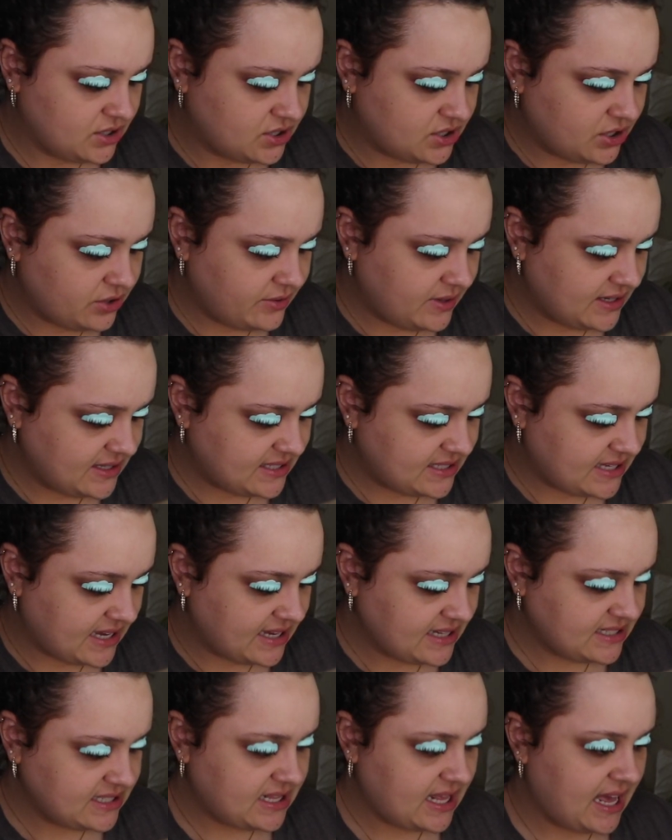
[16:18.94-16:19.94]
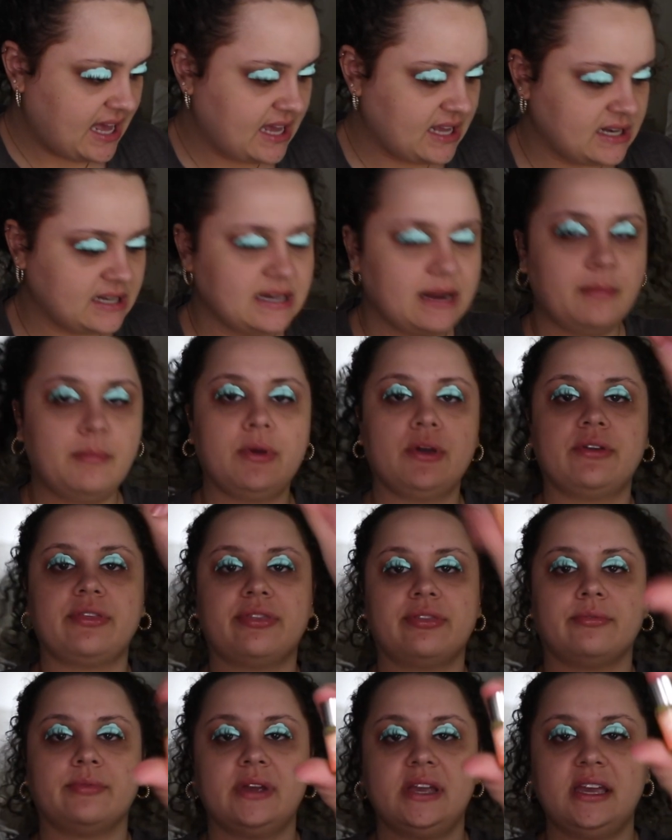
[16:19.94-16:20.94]
So it says that number
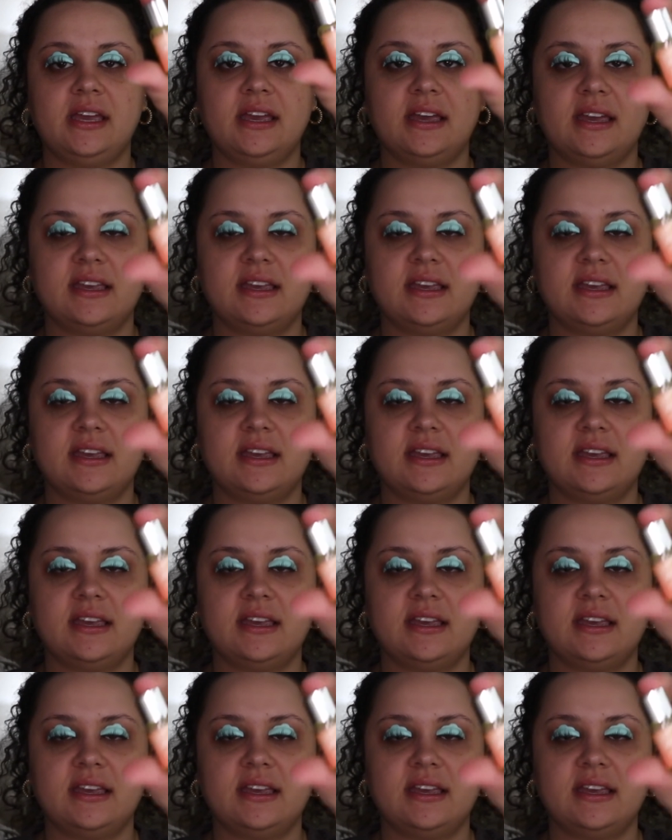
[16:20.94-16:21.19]
3